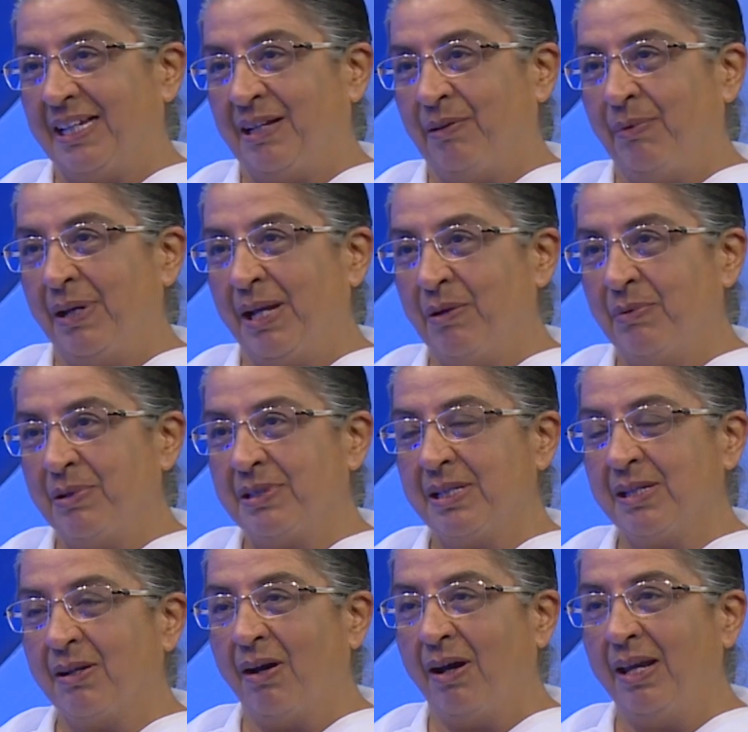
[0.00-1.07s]
When I was
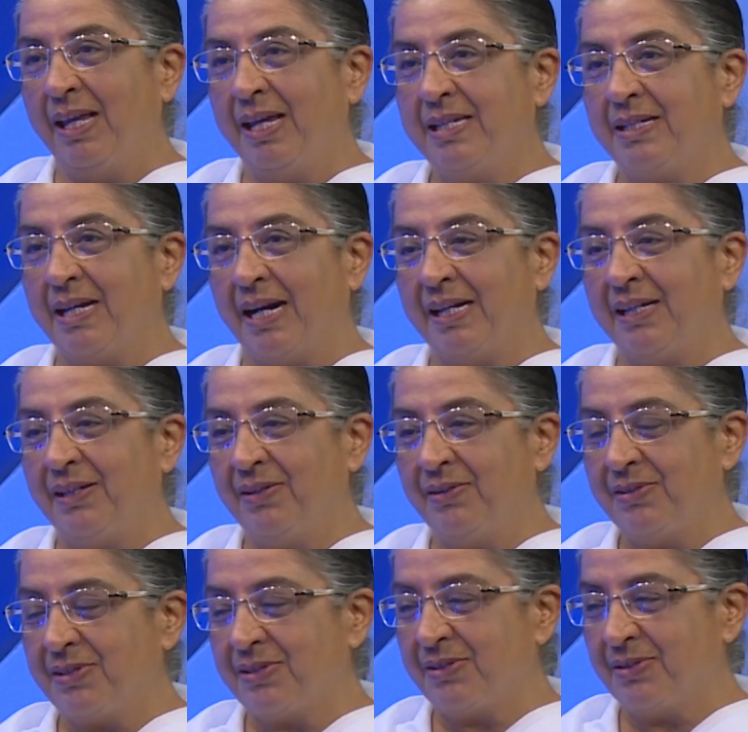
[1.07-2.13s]
in college, I
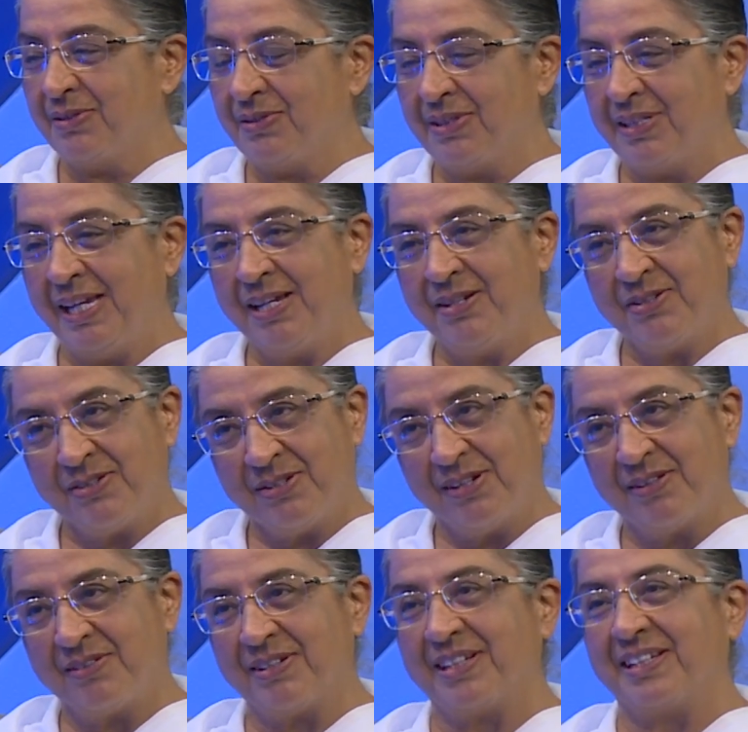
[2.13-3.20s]
used to teach
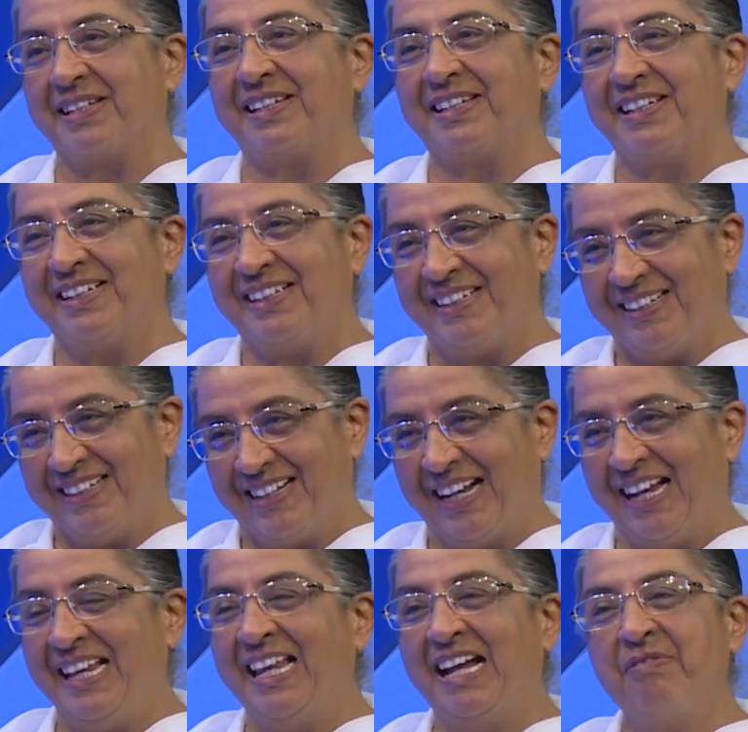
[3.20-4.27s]
children.
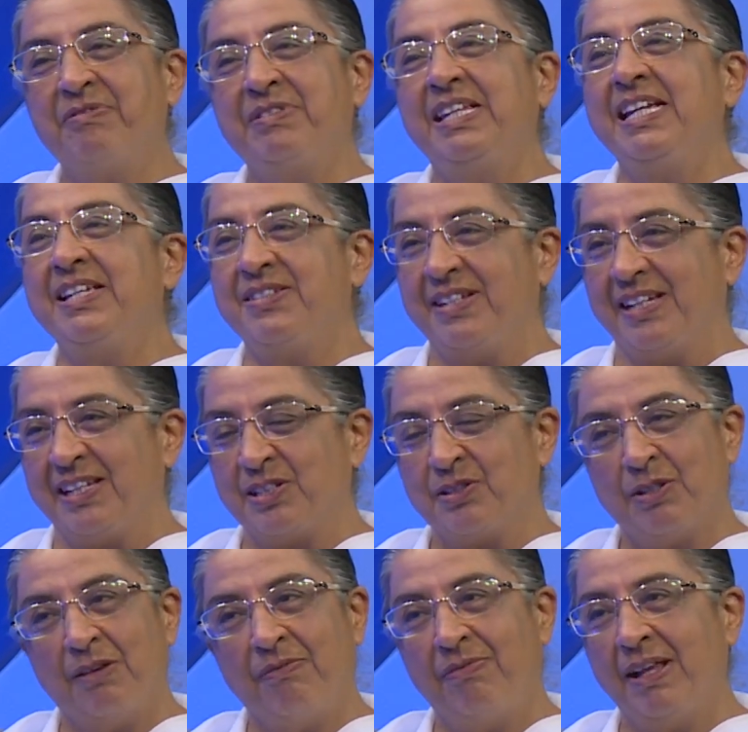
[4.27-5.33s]
I loved teaching,
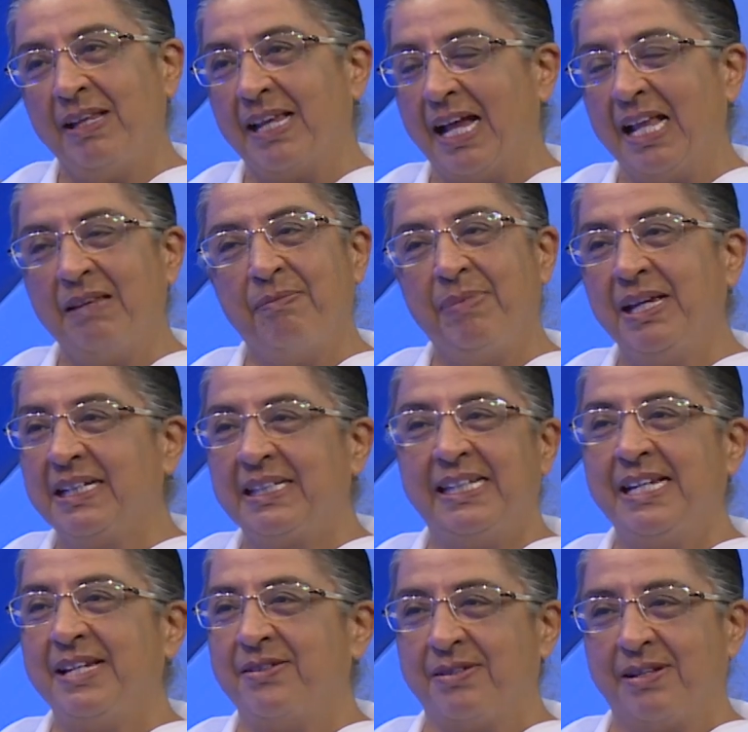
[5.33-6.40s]
so I felt I'll be a
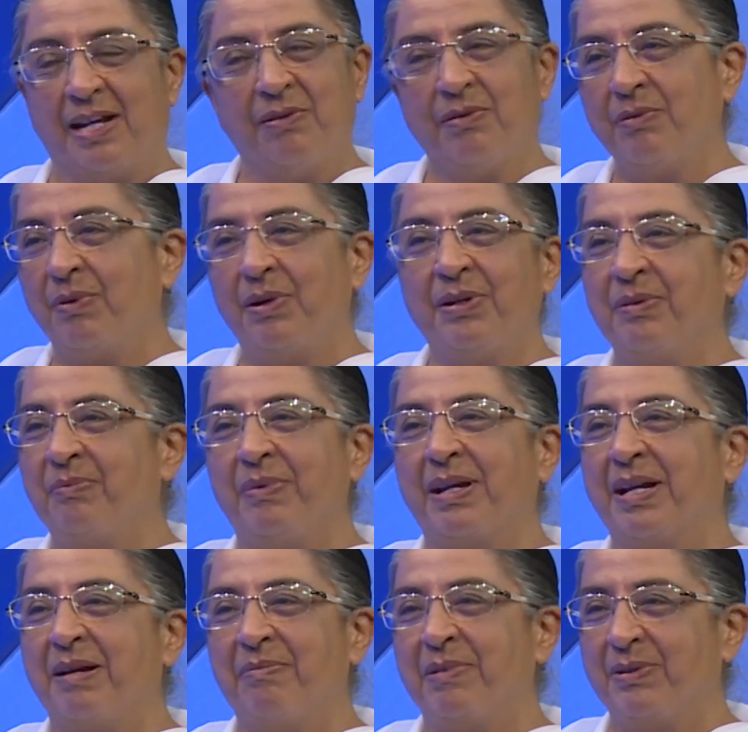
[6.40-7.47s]
teacher. I don't want to
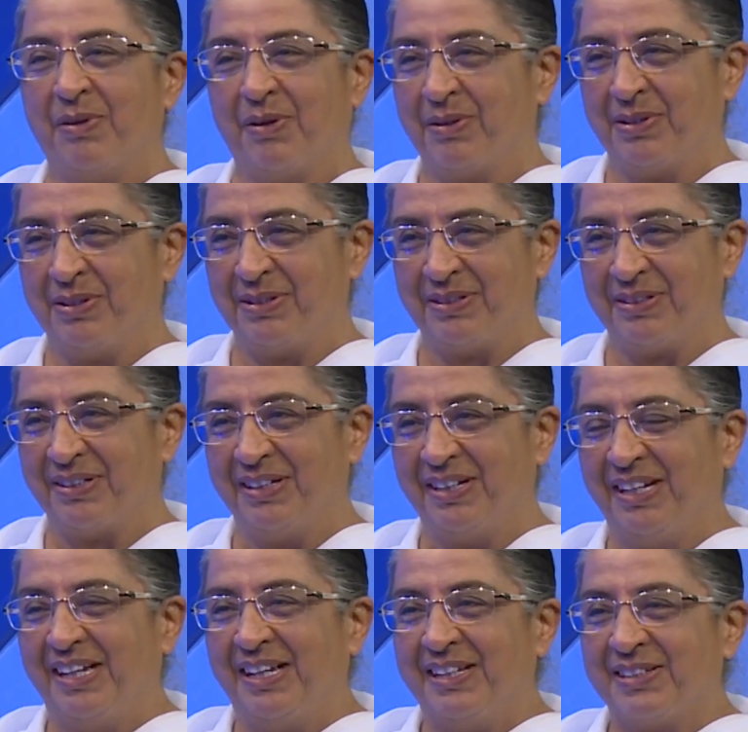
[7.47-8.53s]
become a doctor.
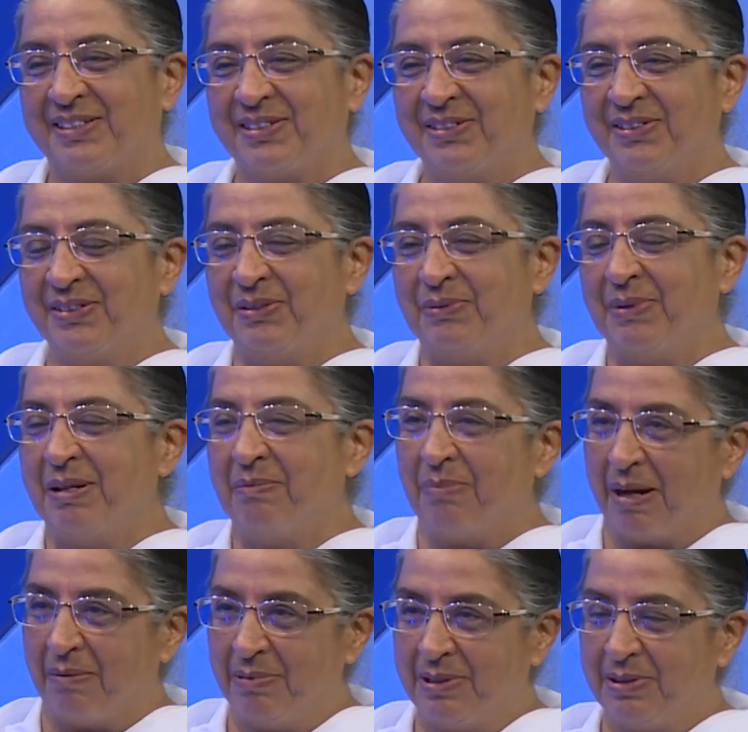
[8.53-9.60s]
So when
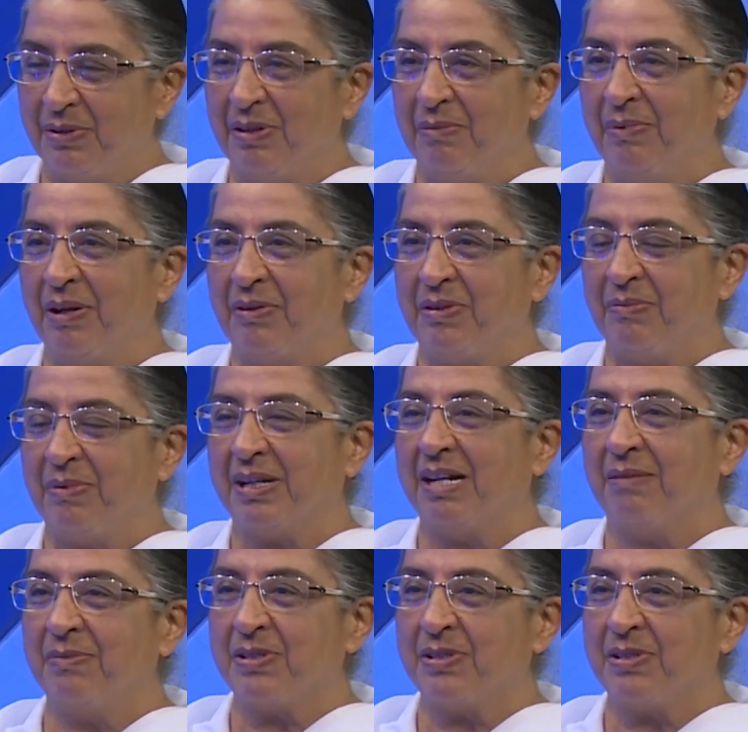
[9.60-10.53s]
Baba told me I have to become a